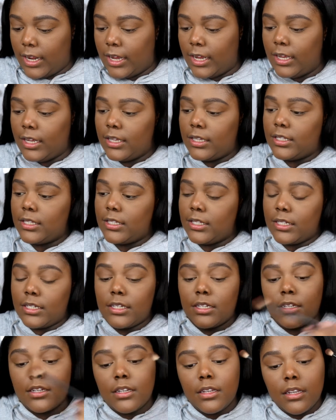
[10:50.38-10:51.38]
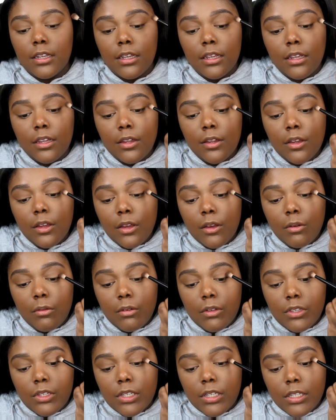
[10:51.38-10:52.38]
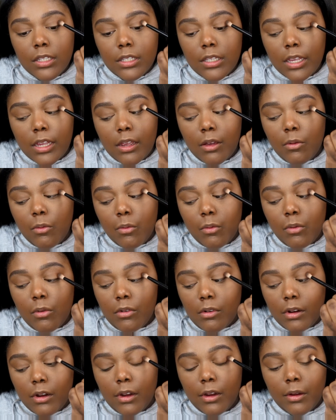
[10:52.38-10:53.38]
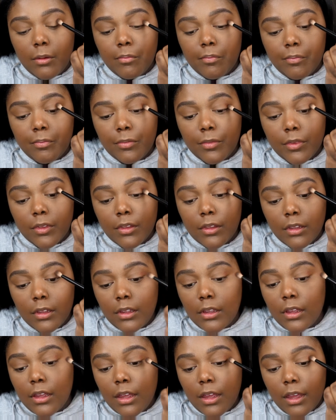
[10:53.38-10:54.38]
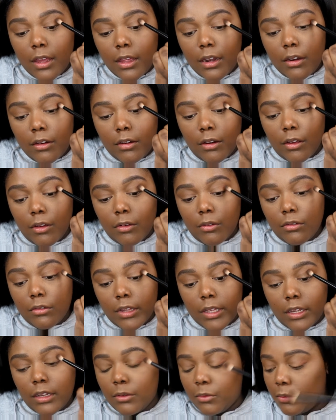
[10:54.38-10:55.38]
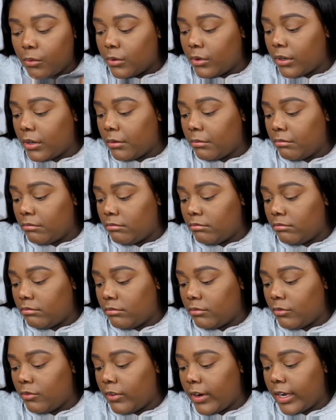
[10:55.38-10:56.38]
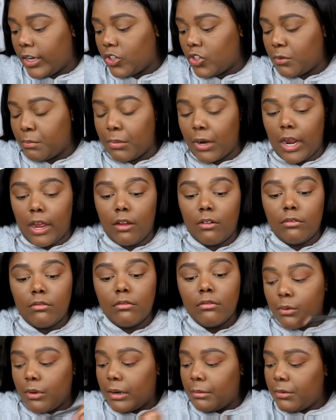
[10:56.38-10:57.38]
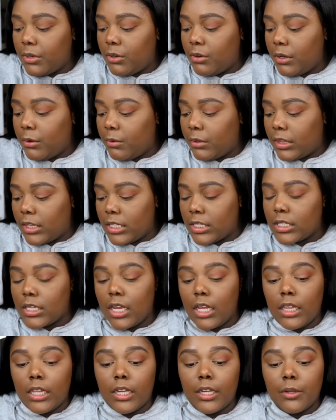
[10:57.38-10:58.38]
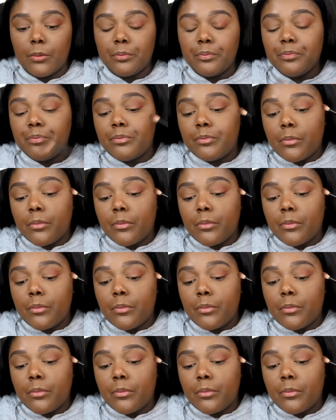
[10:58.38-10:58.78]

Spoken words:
next, which is like a warm, I don't know, like a warm reddish brown. So what I'm doing with this color